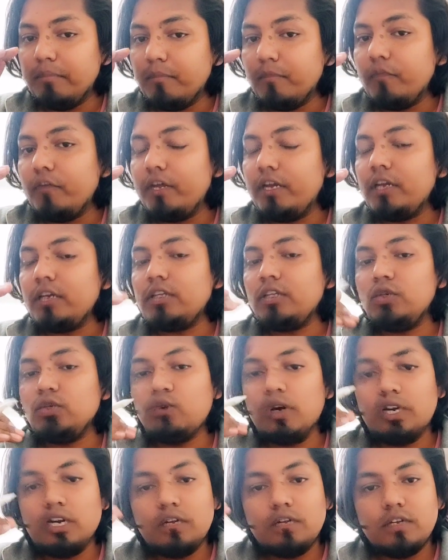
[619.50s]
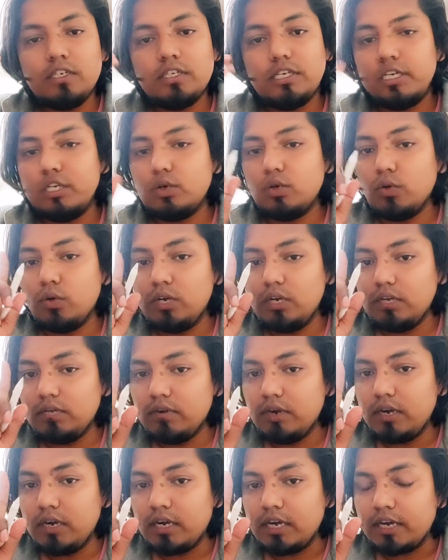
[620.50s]
when you are differentiating only
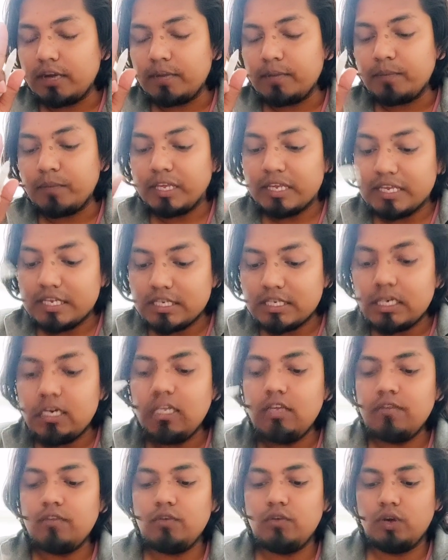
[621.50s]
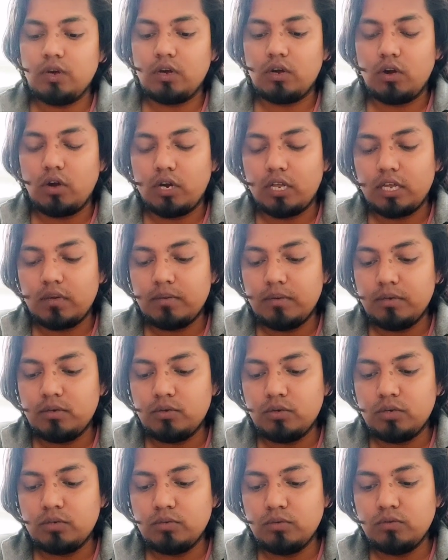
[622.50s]
one time, still if you are not able
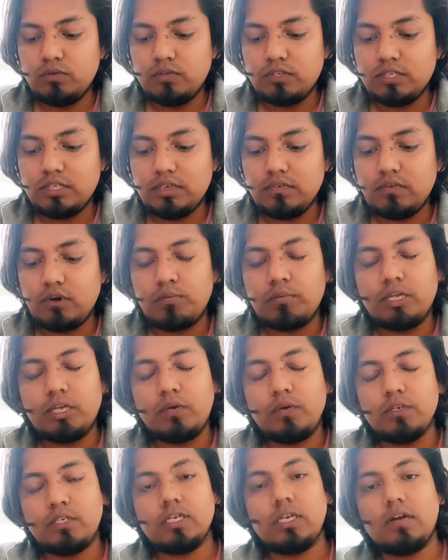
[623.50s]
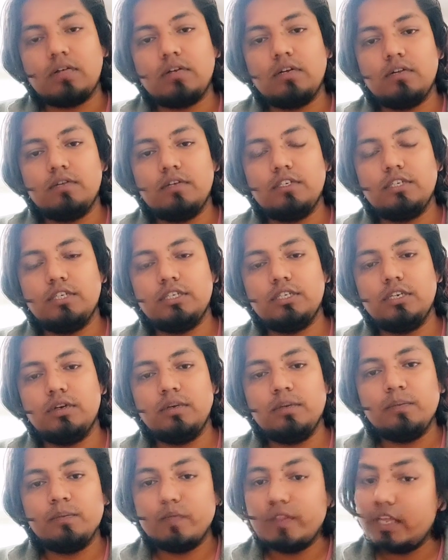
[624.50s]
to remove C from the equation after
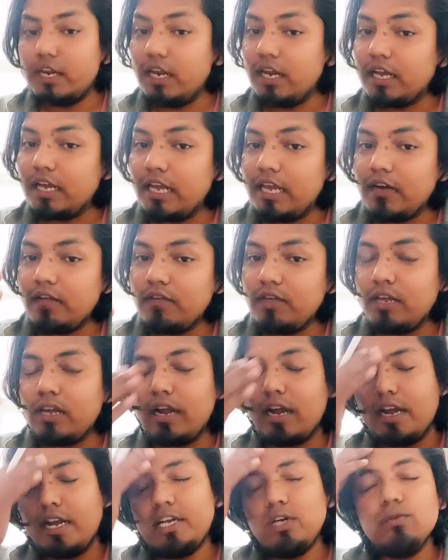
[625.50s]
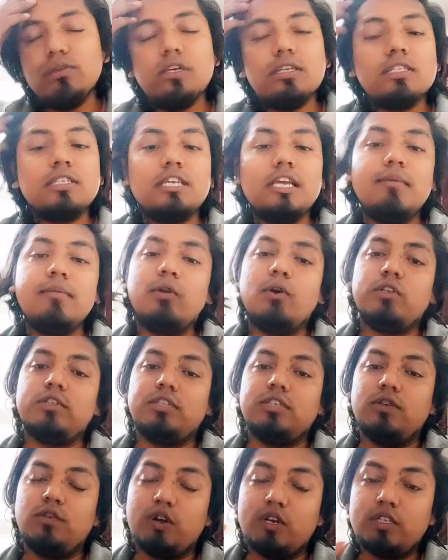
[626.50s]
differentiation, then again we are landing to the same
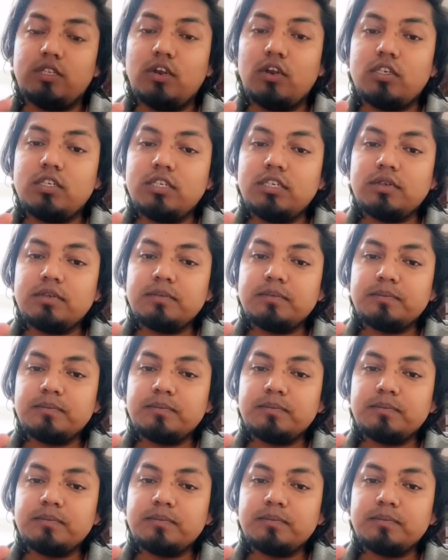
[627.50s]
logic. What is the logic?